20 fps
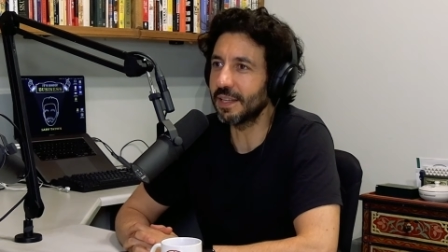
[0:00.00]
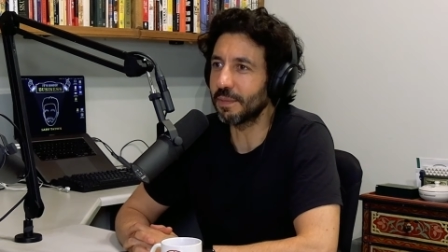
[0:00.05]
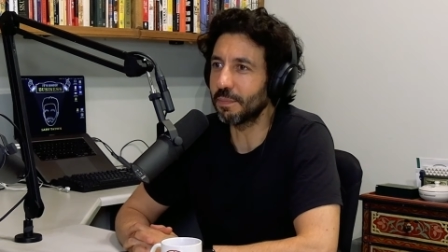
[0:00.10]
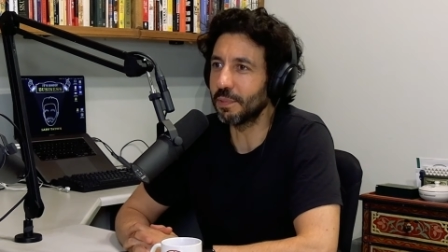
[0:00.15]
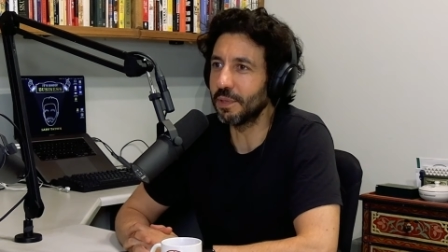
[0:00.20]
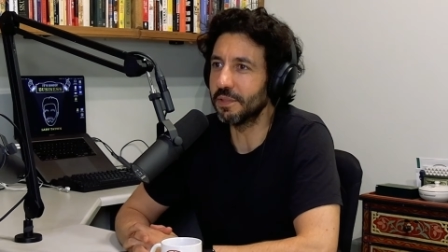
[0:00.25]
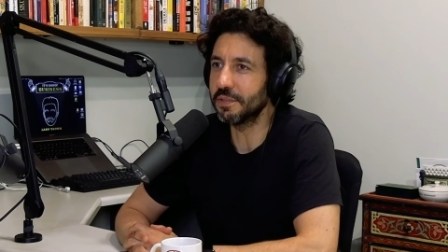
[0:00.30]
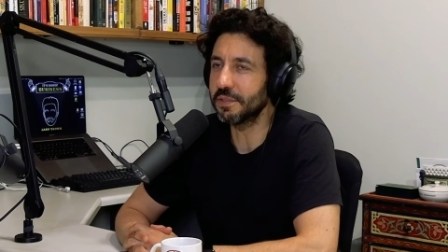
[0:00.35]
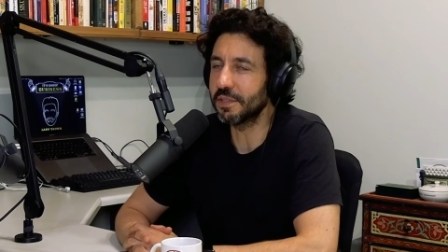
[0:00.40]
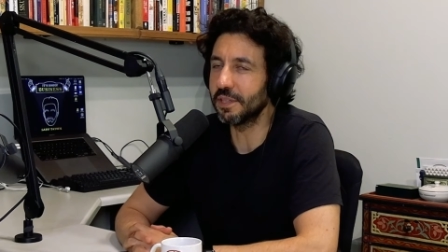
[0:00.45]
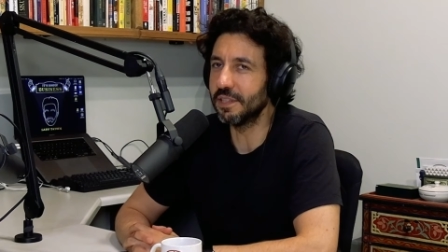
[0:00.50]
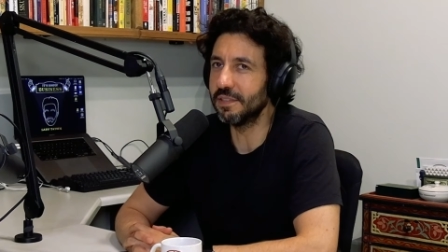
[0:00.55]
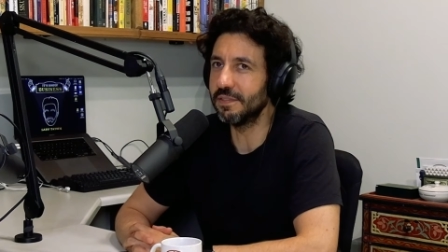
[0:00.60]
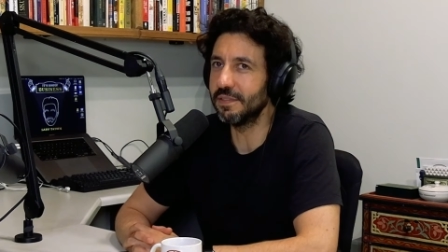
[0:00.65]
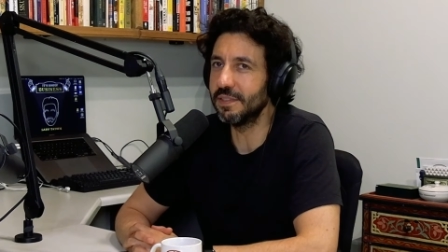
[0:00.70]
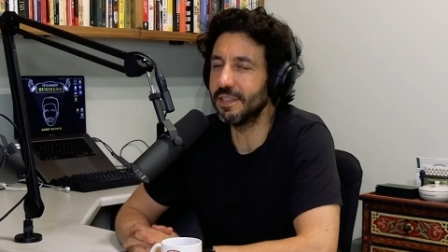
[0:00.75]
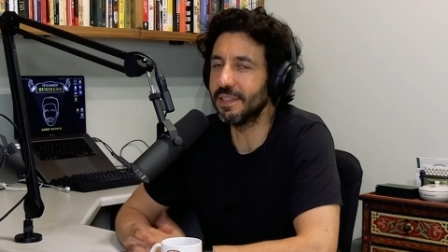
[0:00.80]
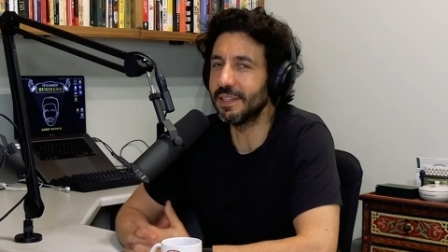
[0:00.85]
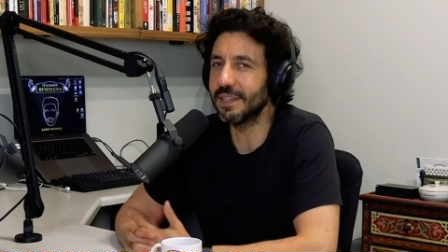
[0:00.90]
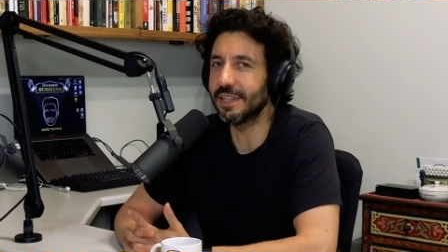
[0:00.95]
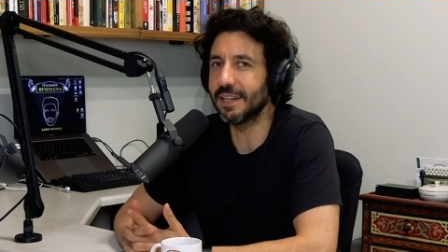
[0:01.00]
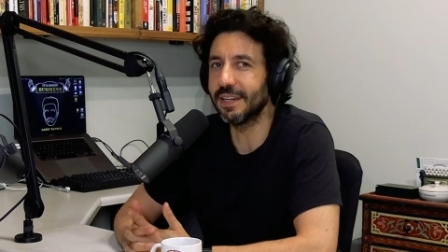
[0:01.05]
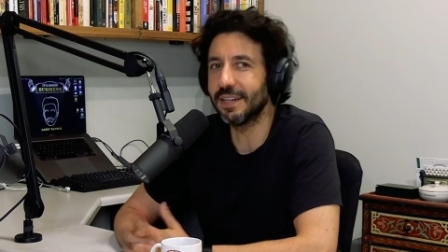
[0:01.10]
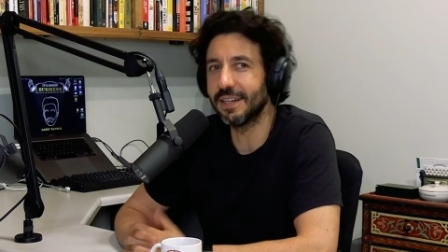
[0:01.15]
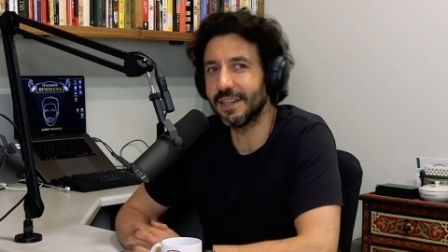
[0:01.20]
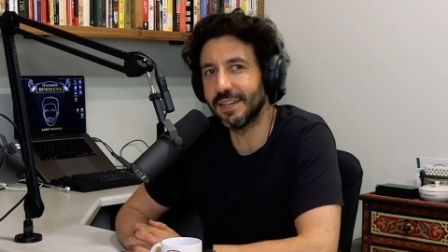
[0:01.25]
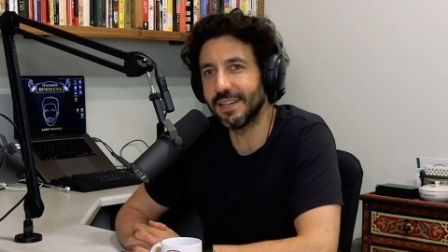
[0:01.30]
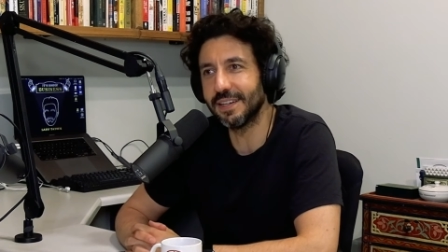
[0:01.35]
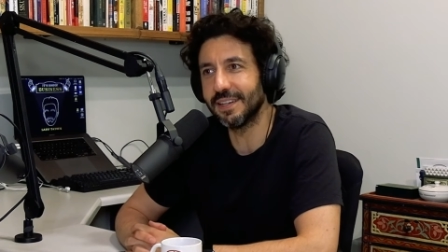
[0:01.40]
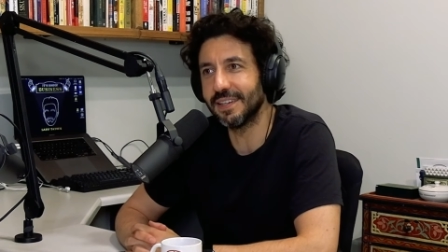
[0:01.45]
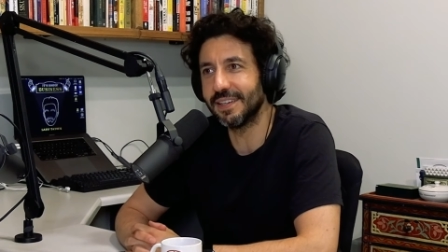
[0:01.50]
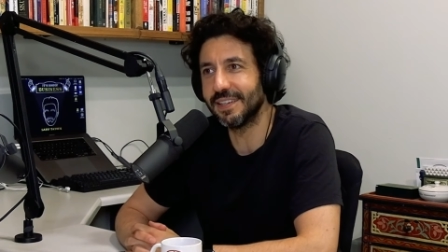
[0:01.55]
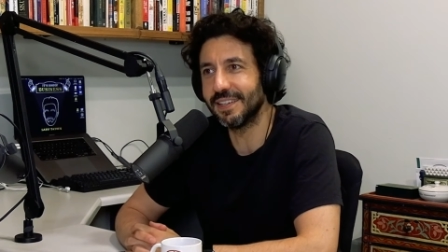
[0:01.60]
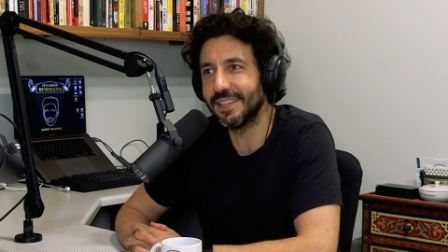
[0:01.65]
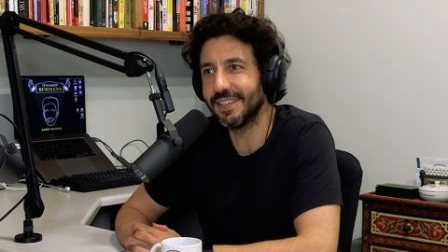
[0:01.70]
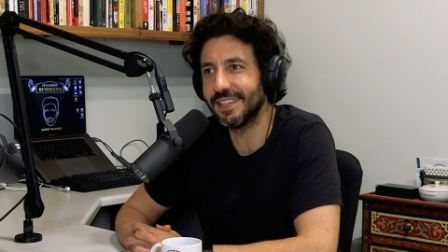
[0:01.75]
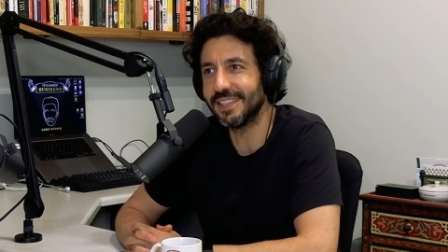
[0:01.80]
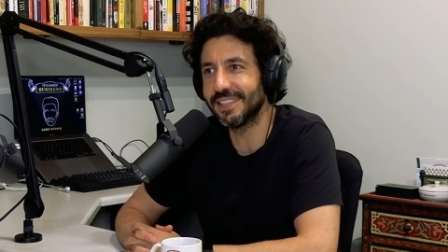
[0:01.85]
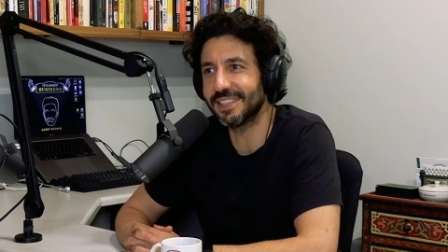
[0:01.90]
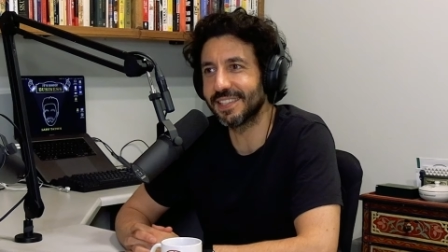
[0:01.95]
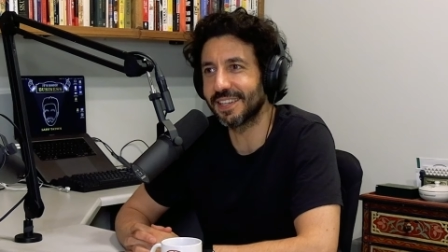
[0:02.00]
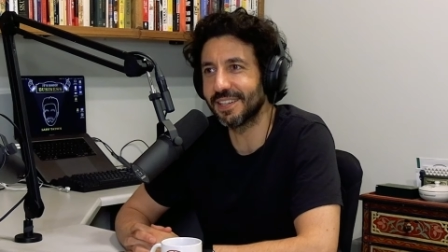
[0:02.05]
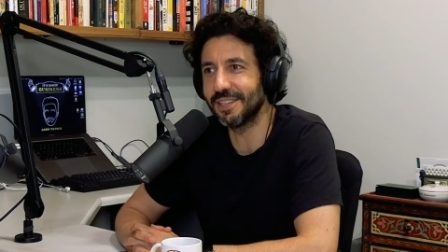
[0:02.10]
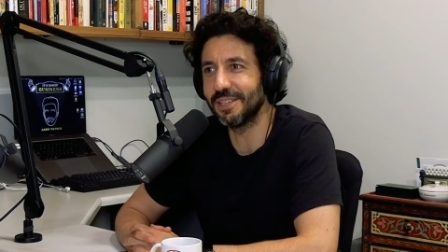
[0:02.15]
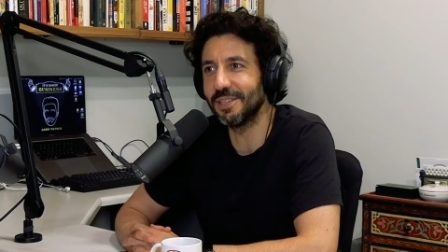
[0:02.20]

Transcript: Like post COVID, you're like, oh, it's like mm.